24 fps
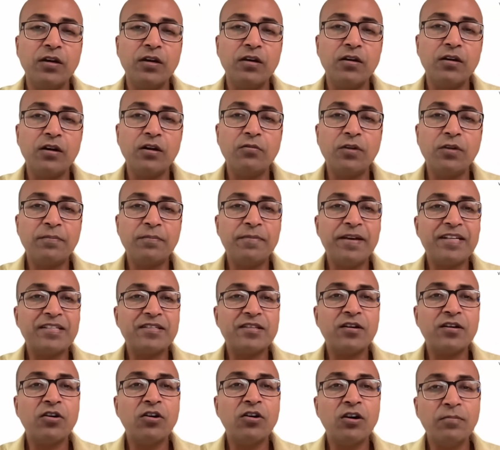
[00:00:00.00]
what makes
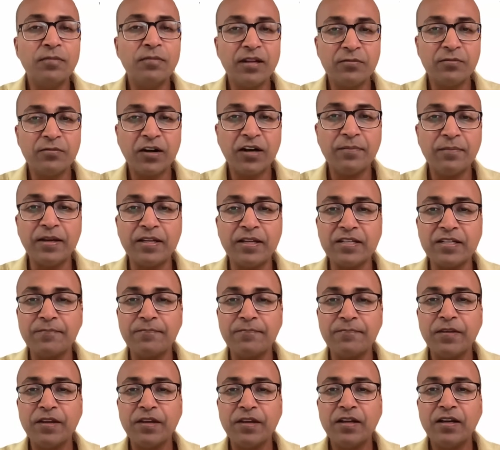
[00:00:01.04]
the home environment
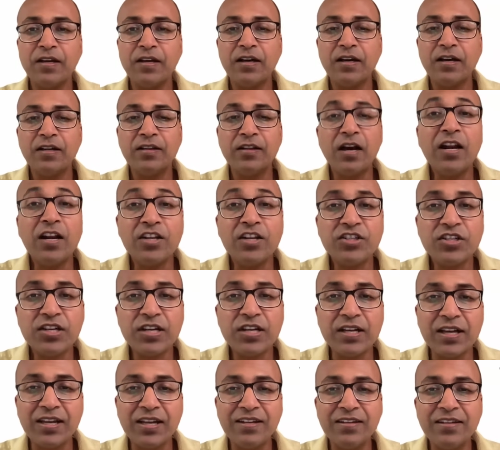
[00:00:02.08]

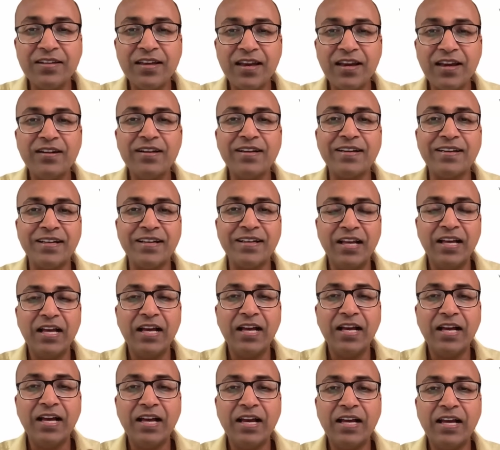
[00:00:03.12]
nourishing and caring
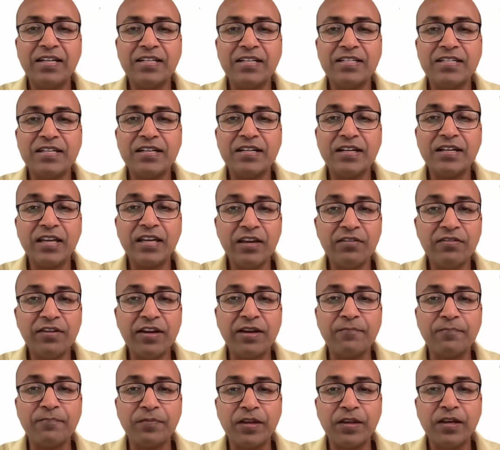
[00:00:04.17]
and
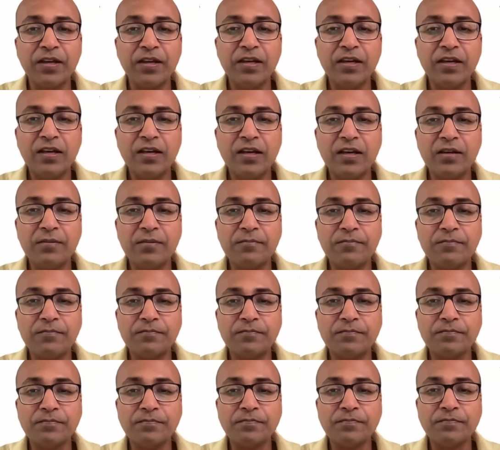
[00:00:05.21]
giving. Um,
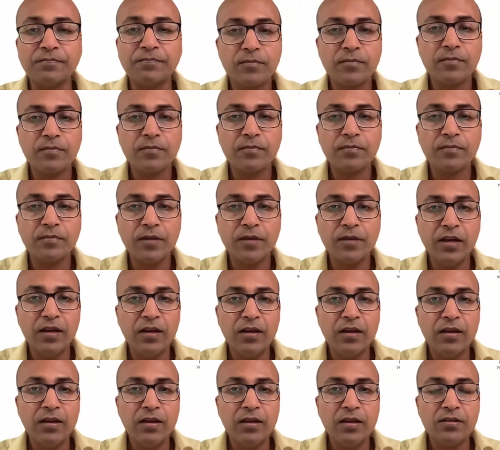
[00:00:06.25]

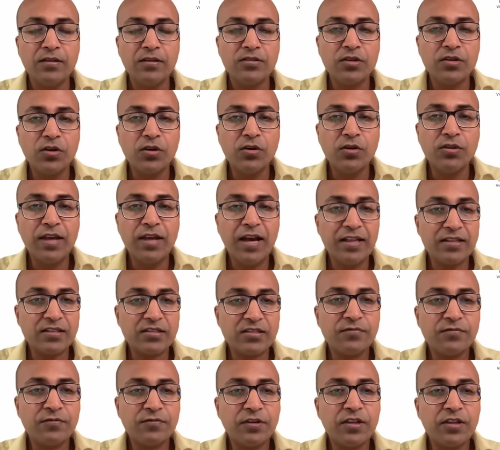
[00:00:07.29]
so
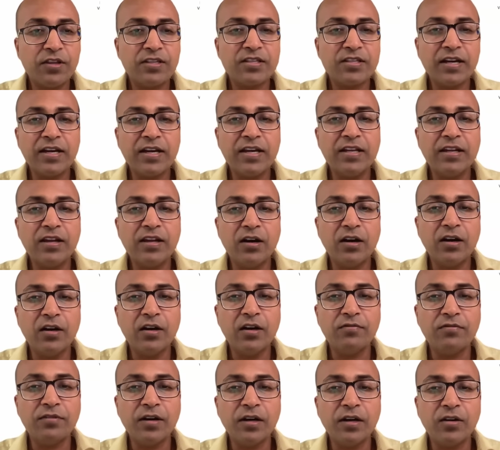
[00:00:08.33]
that's for the sign
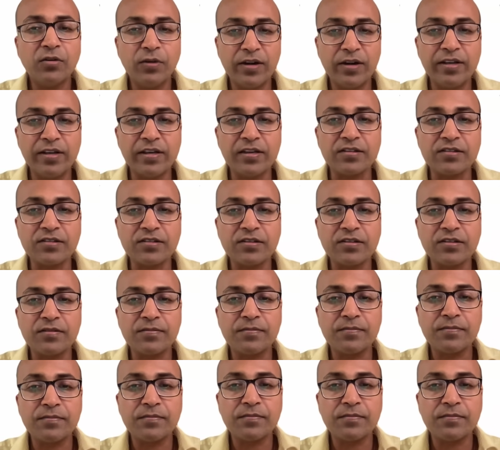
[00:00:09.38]
of Aquarius.